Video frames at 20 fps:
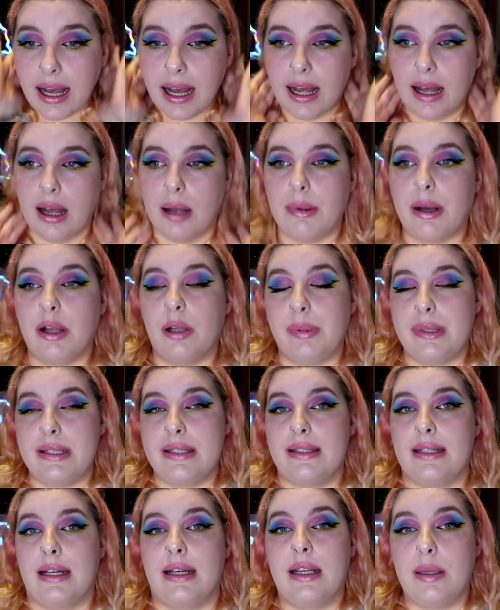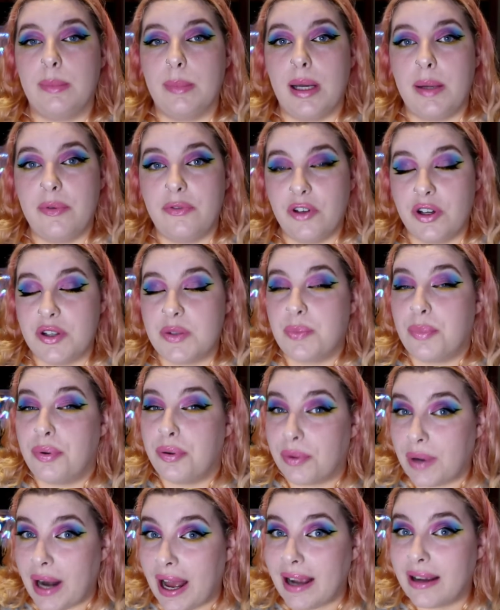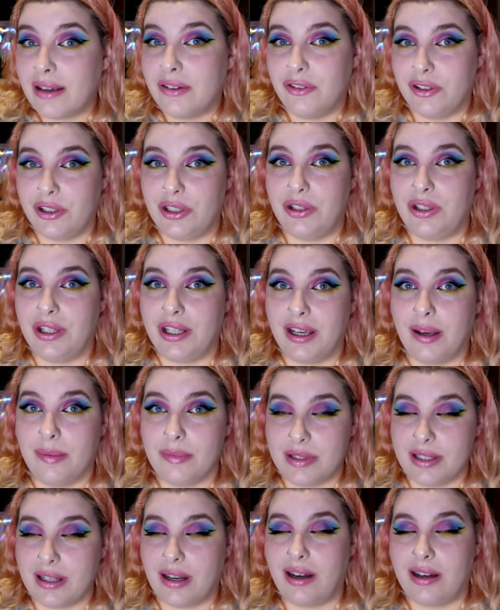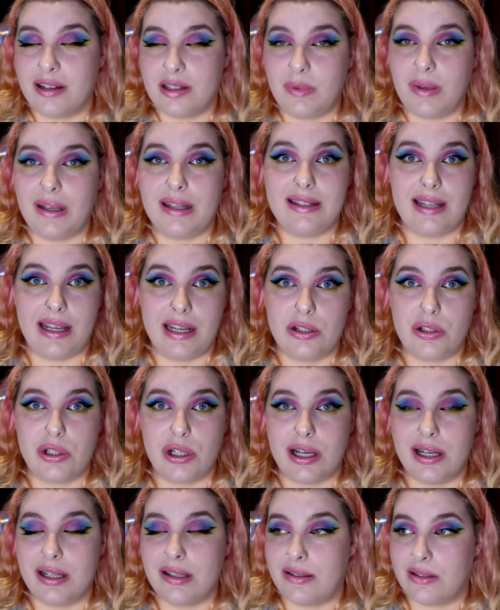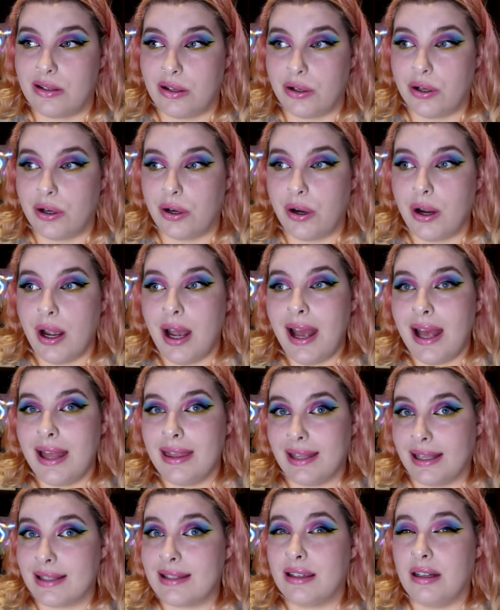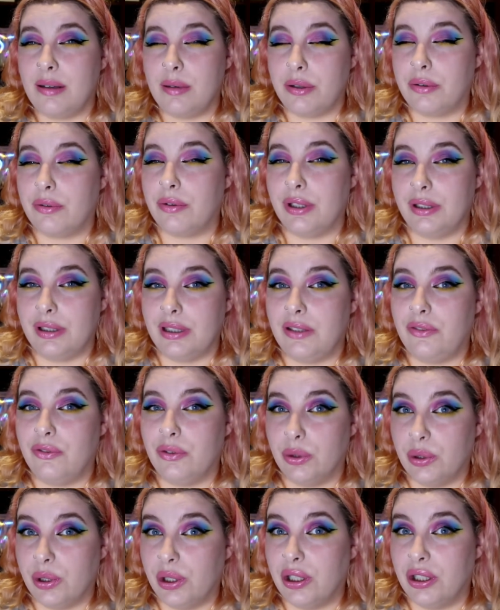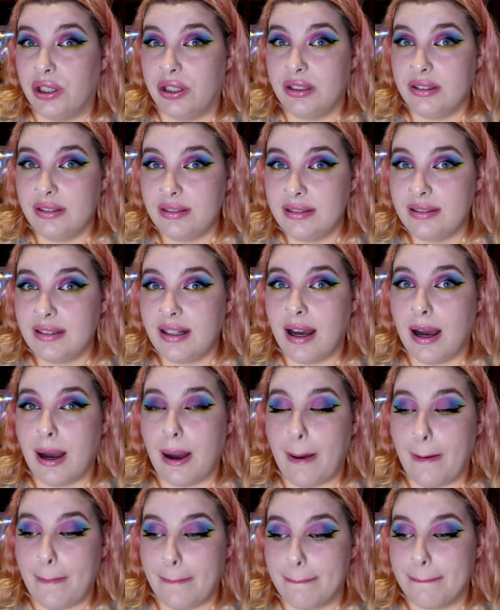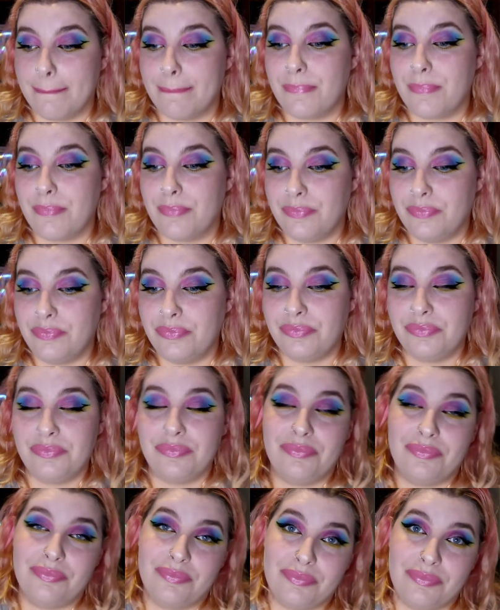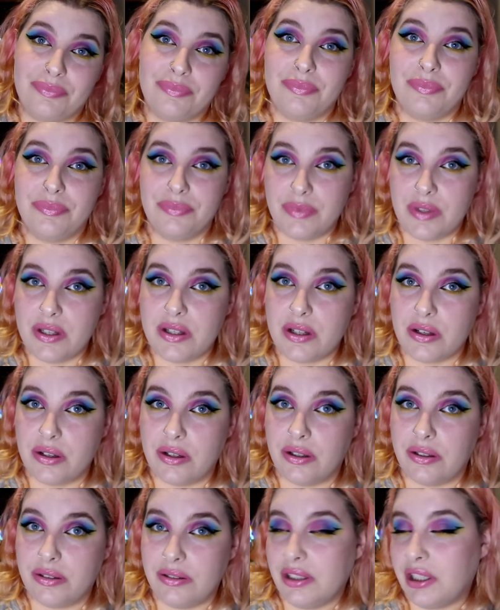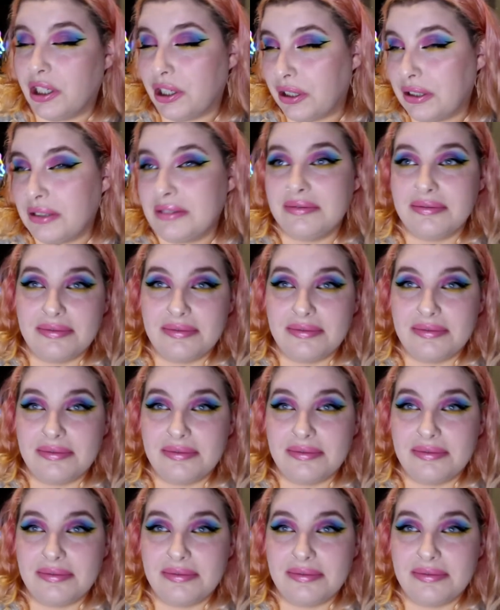I'll be starting my first prac for uni. I'm studying to be a teacher, so that's gonna be really full on. So, you know,